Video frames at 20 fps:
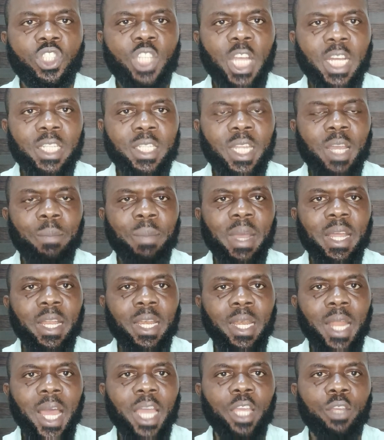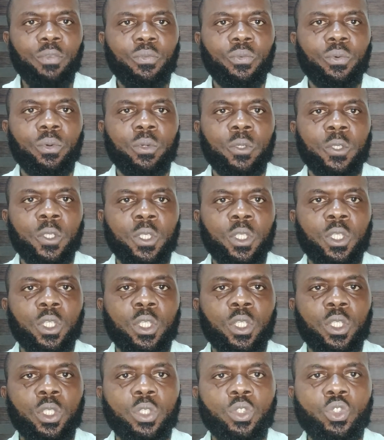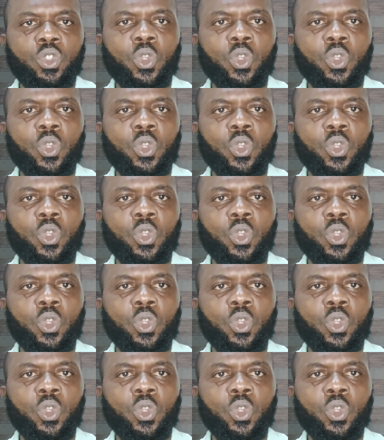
No, there is no power in existence